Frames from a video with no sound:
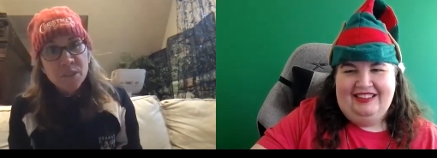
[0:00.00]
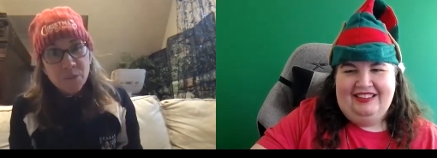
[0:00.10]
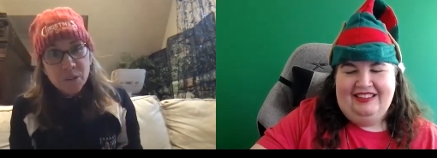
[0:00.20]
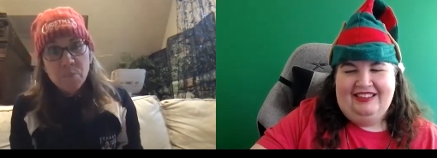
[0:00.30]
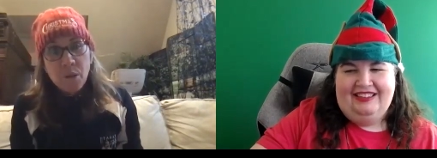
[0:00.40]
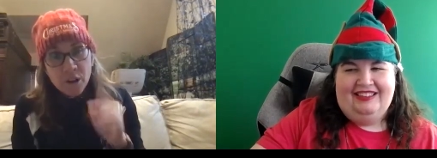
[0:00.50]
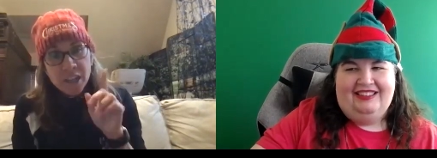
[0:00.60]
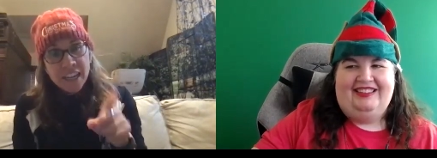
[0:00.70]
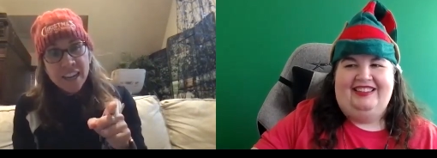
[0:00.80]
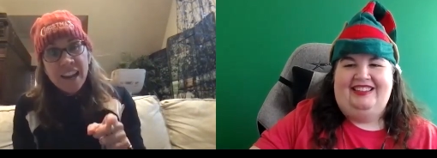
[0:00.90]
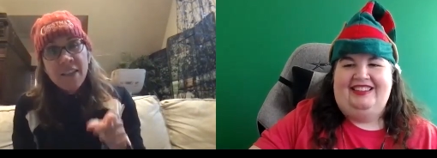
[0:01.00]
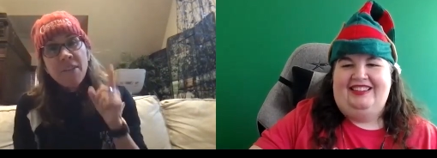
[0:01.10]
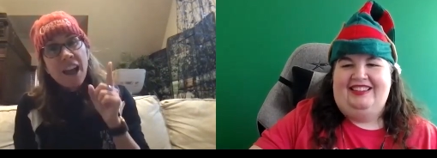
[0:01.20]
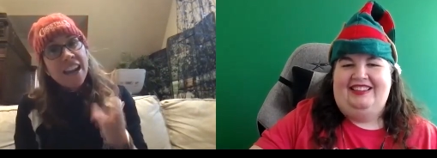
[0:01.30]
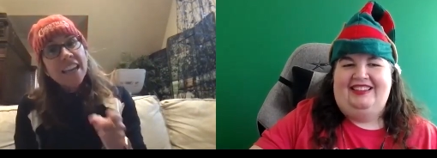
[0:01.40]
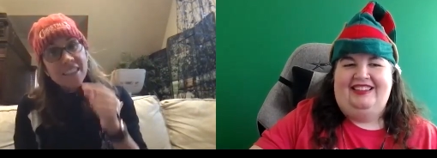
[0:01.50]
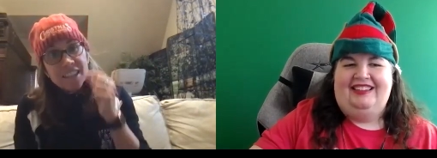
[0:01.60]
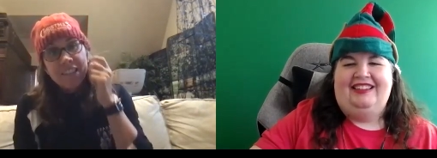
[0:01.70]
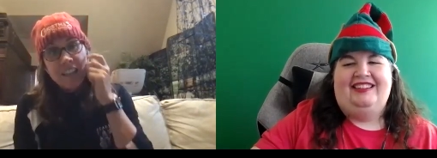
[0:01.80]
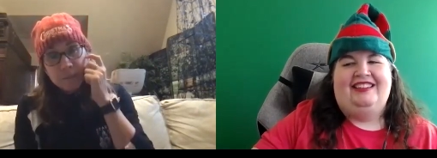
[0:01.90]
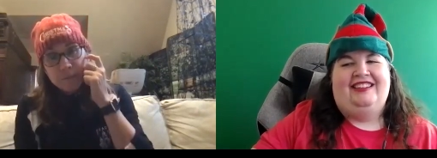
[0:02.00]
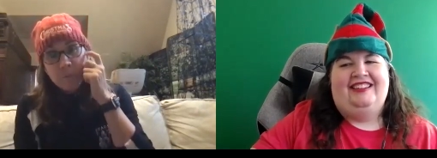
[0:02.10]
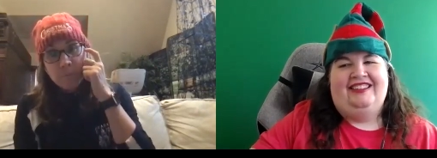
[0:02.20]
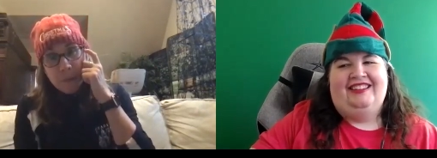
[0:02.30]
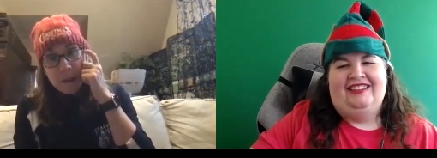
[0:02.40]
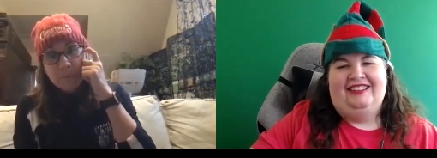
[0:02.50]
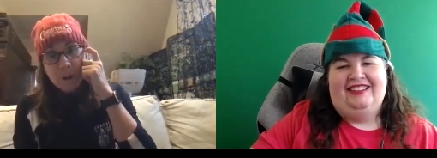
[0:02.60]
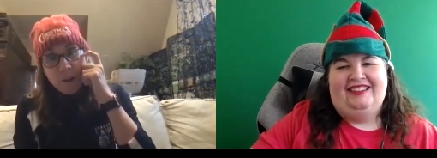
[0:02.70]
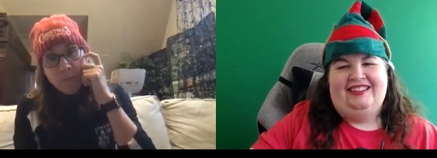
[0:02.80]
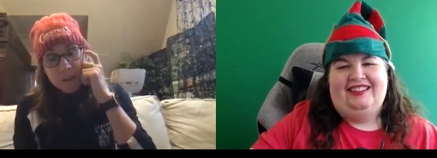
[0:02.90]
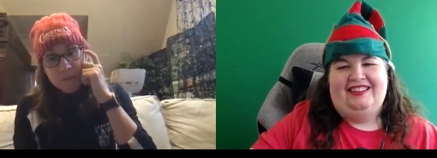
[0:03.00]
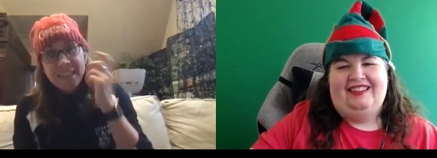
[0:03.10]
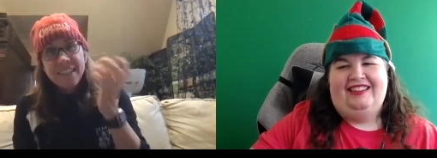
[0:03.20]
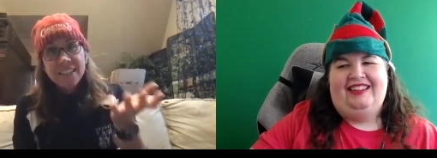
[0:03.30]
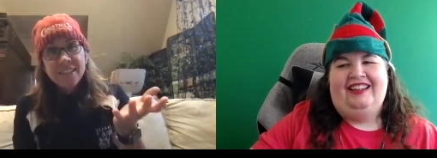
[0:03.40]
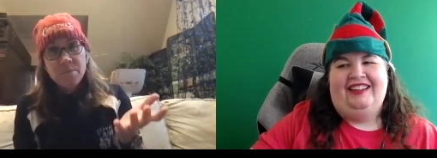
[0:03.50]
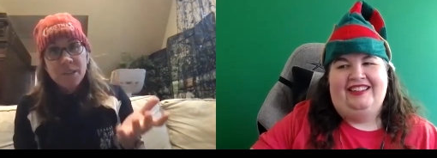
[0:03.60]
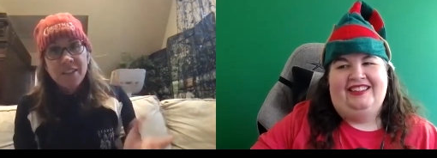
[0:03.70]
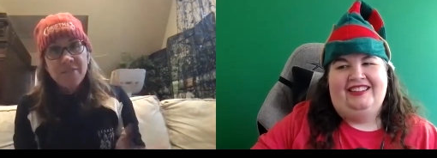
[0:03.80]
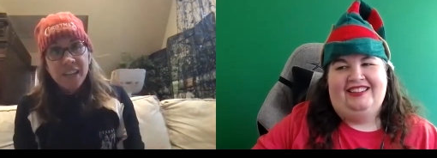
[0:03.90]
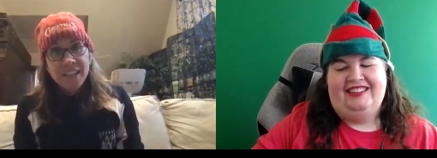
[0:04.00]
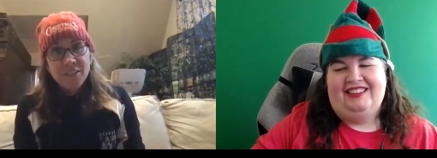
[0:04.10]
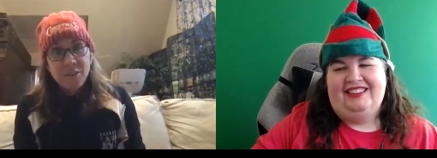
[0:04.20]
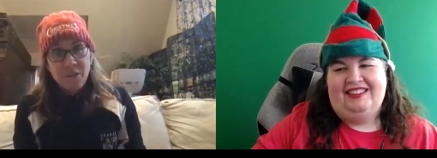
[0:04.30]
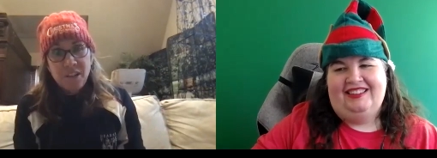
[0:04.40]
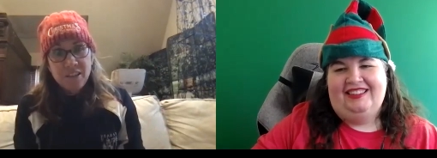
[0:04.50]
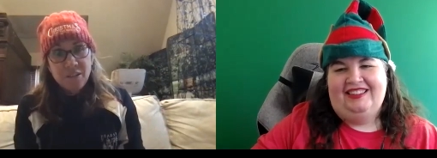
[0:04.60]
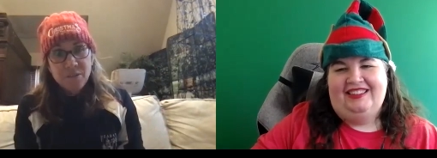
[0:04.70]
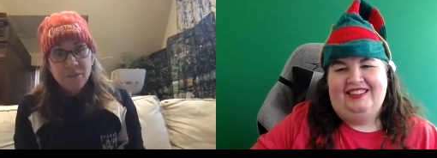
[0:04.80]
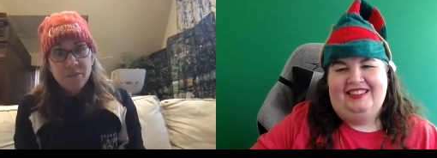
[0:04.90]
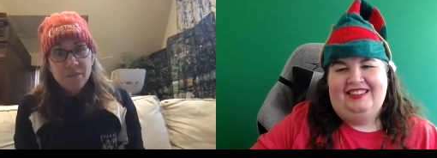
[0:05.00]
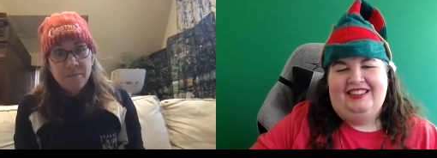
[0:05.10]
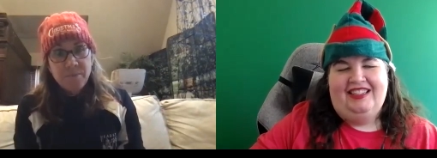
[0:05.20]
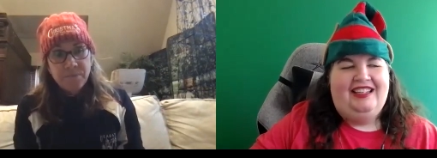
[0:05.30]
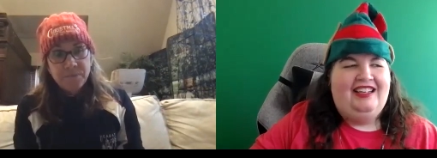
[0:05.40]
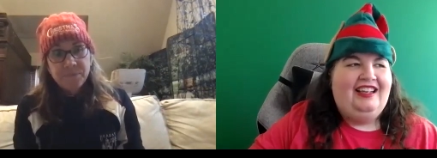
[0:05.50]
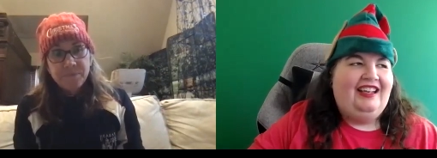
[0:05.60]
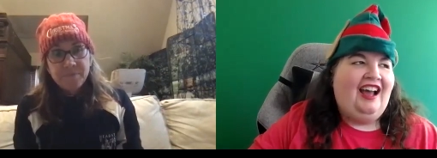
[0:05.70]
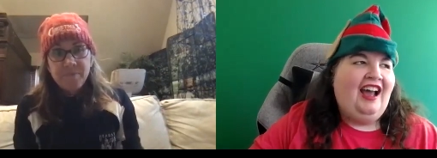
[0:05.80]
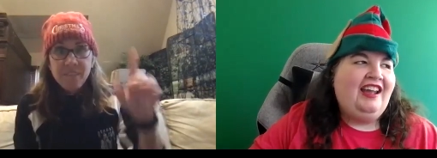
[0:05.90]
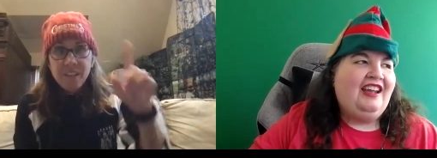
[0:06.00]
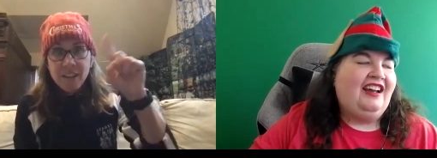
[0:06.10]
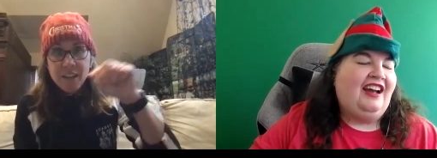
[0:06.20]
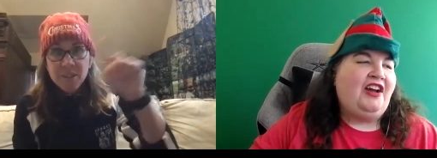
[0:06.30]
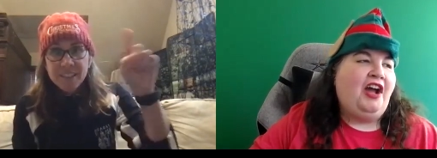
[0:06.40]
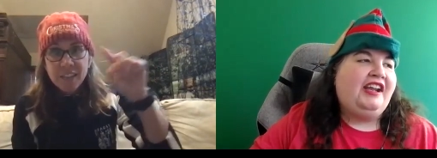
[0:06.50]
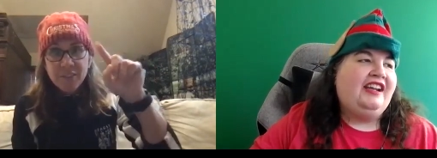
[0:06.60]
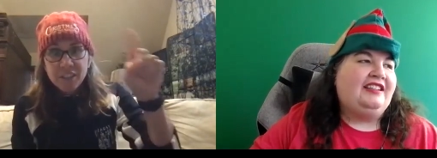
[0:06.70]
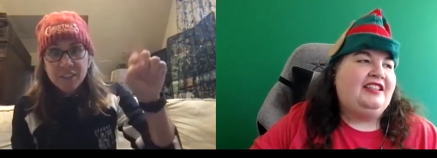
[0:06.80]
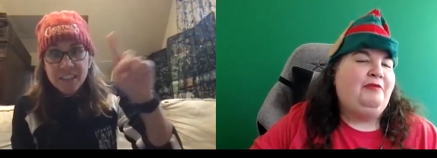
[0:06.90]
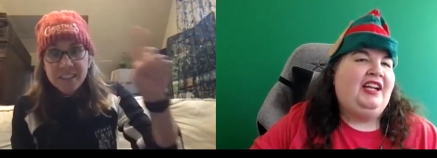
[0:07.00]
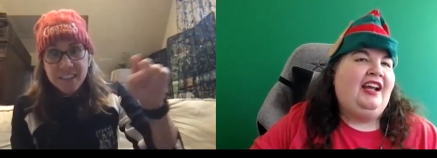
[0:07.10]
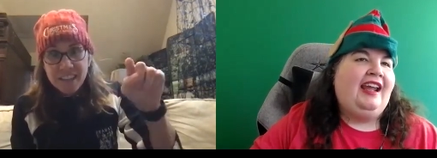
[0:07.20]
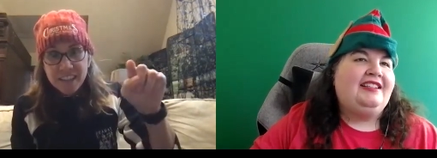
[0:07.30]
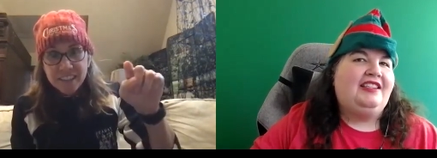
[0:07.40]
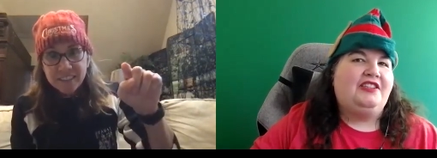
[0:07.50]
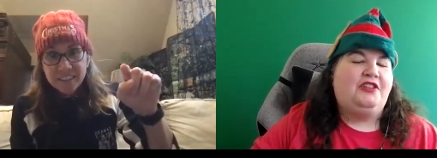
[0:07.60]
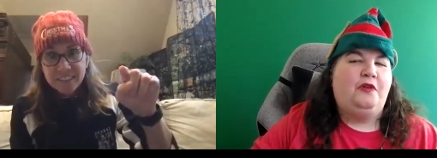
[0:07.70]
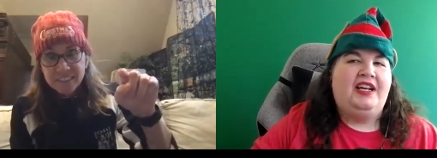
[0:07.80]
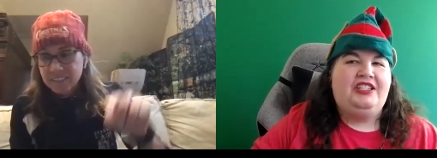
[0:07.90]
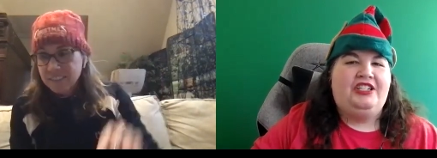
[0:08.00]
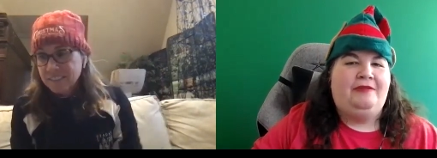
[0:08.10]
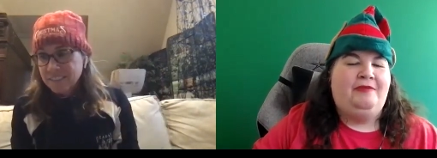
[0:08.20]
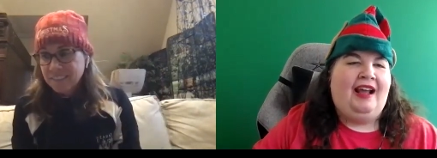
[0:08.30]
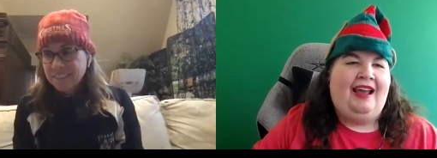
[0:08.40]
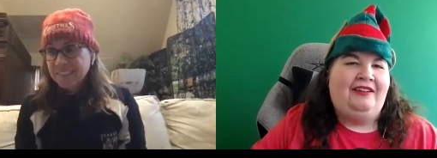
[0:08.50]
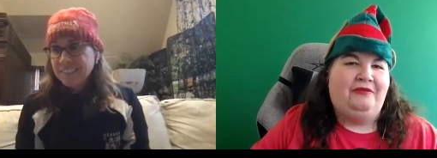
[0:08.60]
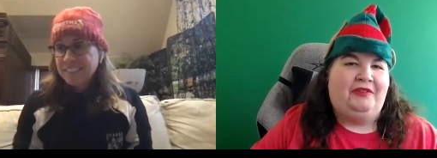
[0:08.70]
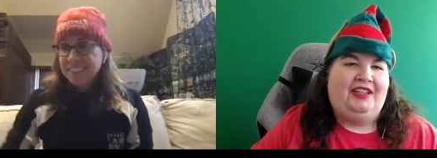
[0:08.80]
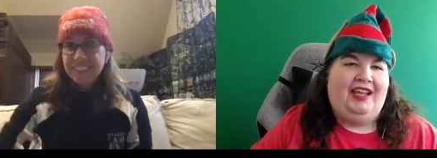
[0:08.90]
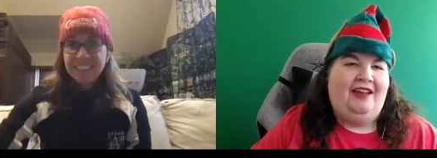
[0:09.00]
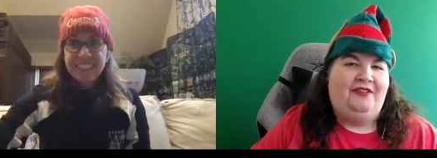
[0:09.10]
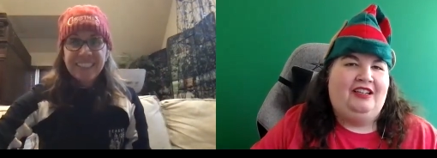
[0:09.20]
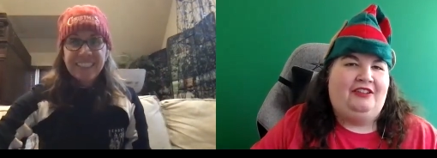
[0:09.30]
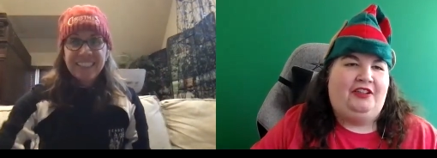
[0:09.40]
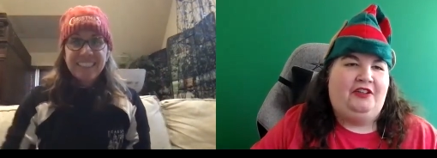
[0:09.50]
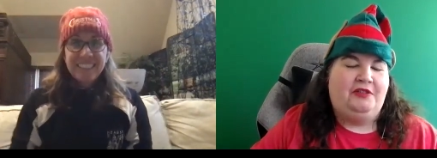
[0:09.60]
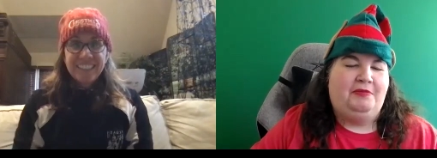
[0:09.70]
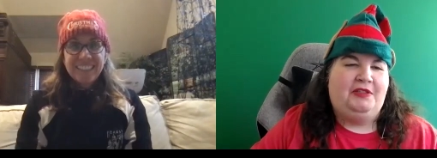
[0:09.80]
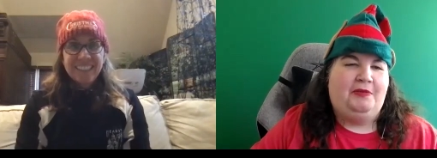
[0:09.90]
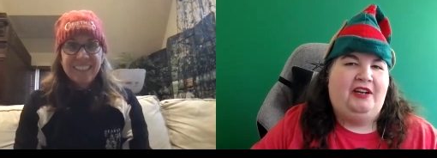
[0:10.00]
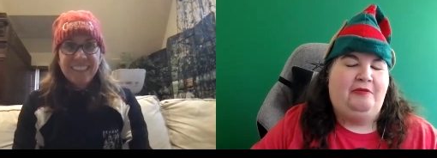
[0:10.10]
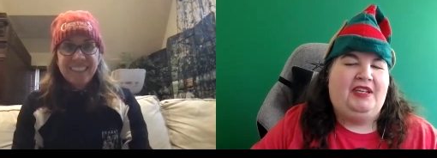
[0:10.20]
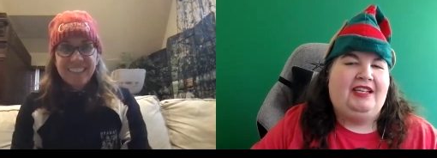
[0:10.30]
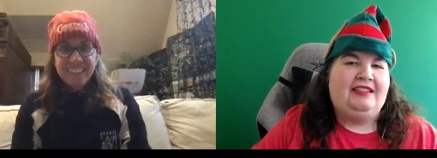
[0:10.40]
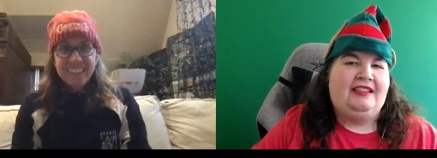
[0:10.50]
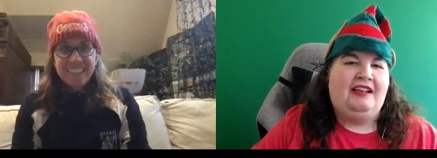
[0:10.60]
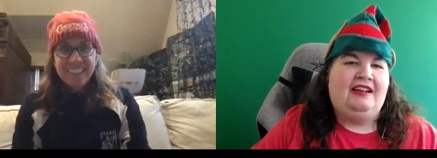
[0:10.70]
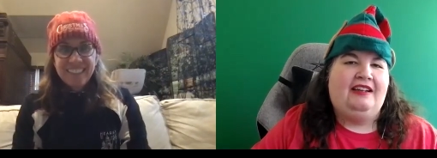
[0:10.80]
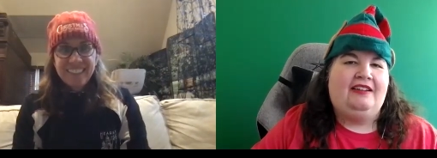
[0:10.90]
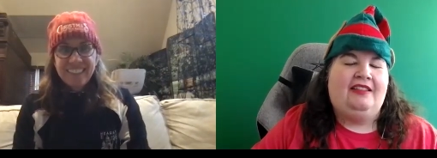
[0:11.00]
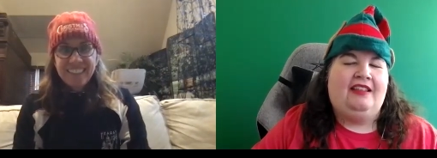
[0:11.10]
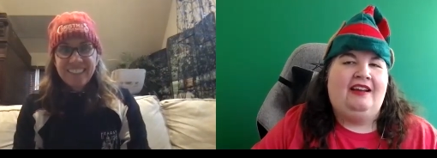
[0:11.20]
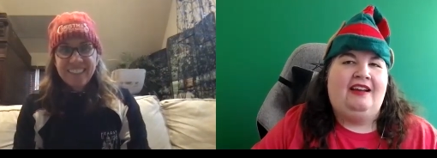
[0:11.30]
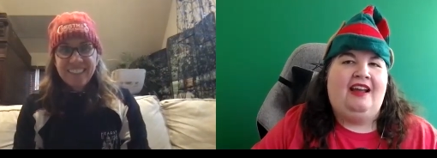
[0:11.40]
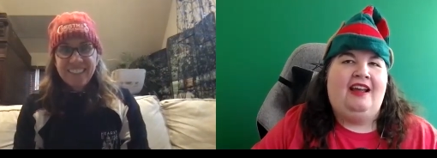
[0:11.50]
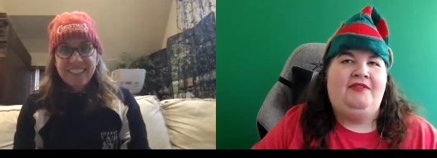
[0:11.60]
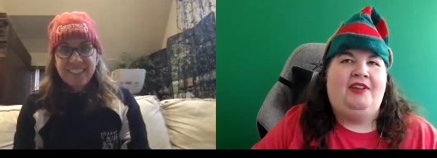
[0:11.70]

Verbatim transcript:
Speaker 1: ugly Christmas sweater party. And I think that's uh-huh. the, my problem. Yeah. I need to be invited to one of those.
Speaker 2: I I, honestly, I mean, I asked listening. this question, but I don't really have an ugly Christmas sweater because they they I've